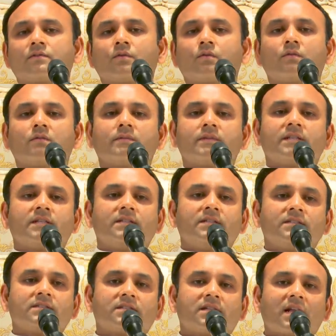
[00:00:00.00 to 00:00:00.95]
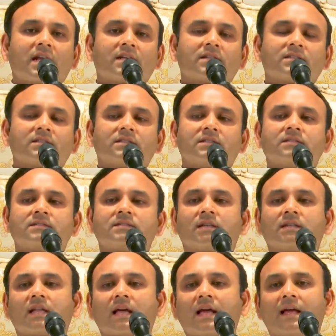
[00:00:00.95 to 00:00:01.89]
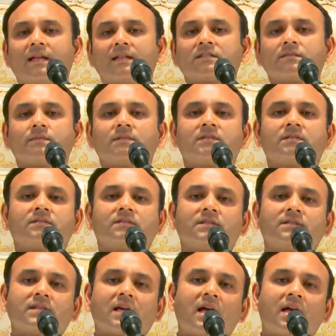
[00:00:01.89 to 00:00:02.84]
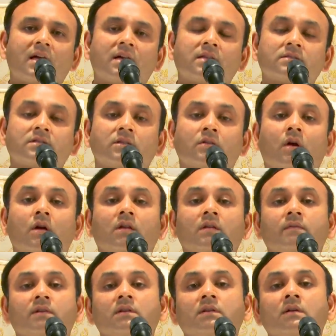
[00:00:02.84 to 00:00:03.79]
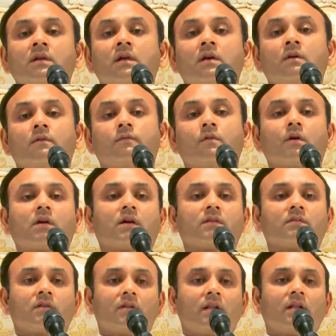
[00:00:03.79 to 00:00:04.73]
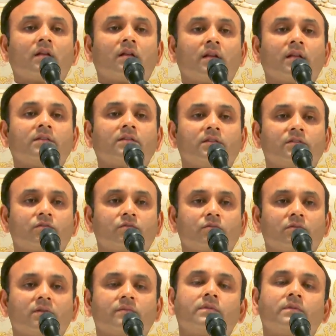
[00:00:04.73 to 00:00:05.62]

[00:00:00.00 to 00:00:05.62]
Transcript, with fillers: so many distractions, attachments, desires, and not even a focus on learning this truth.